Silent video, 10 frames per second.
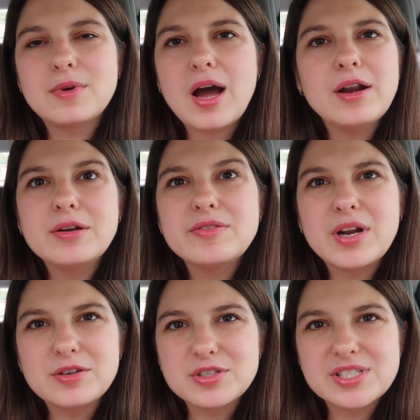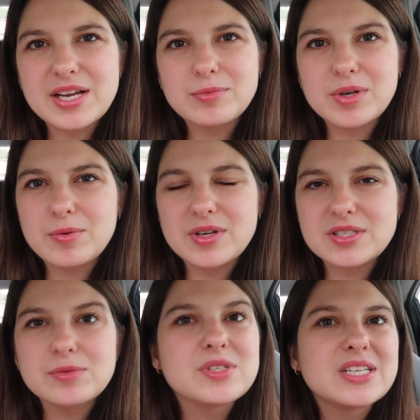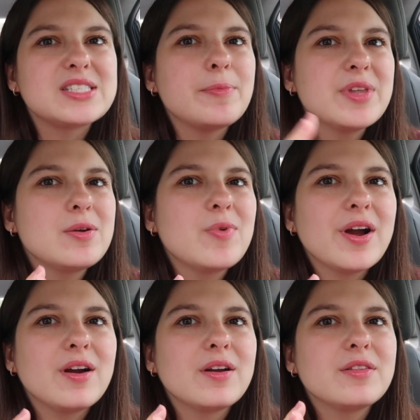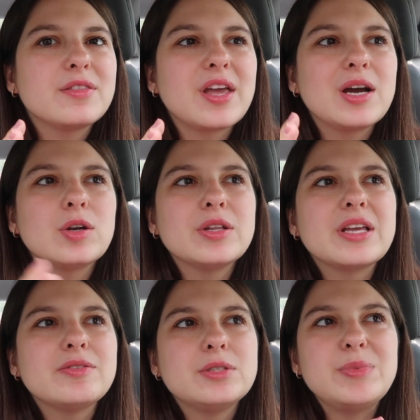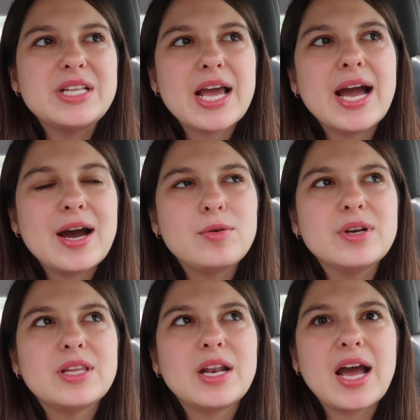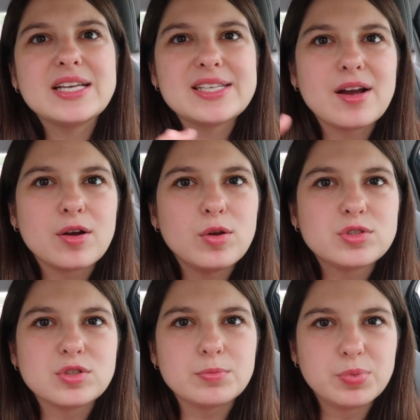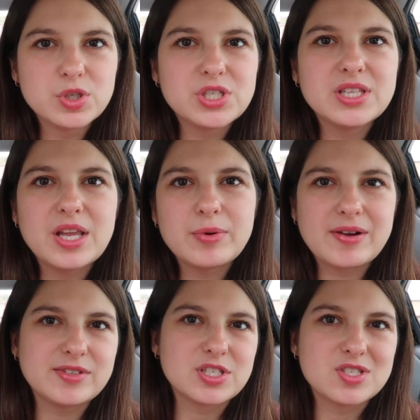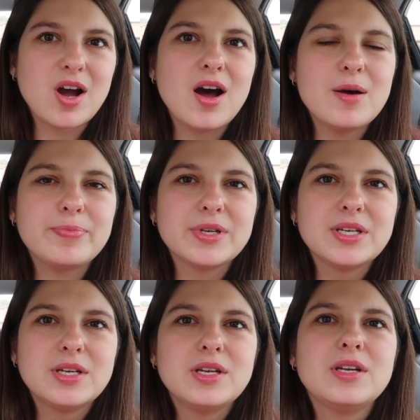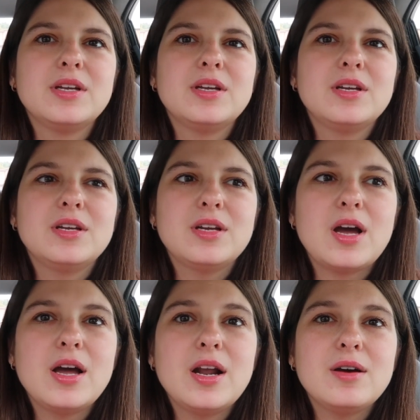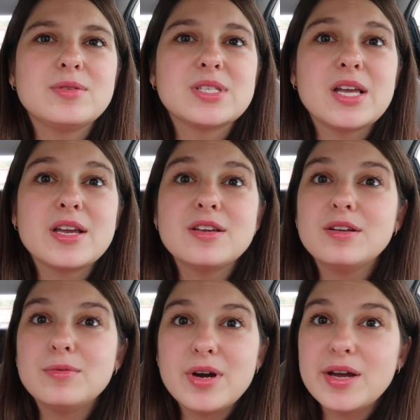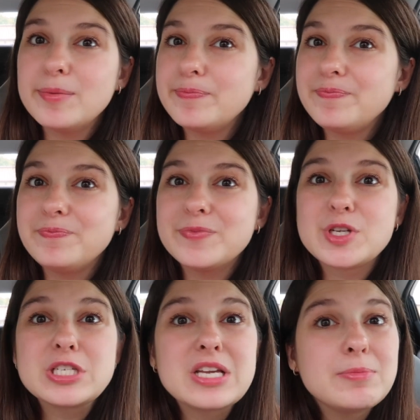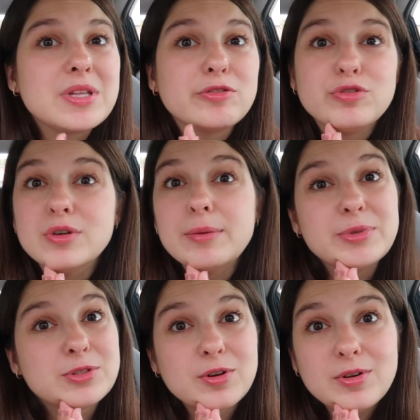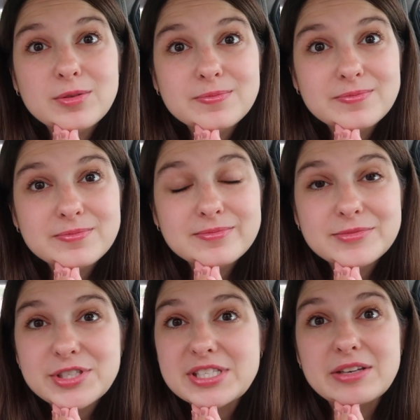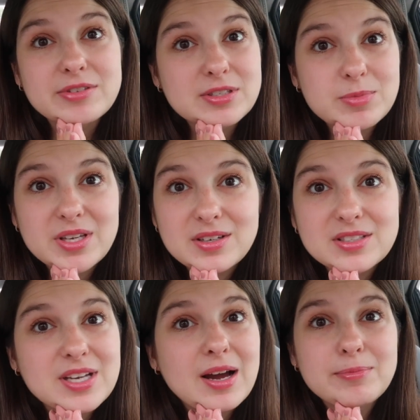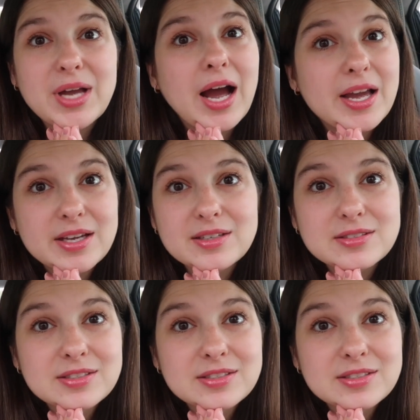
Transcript: I don't even understand what it was. It was like something where they could only give it to me now, and then as I got closer to pushing, they would have to stop. And I was like, you know what? Just give me the full epidural. Just give it to me because I'm dying.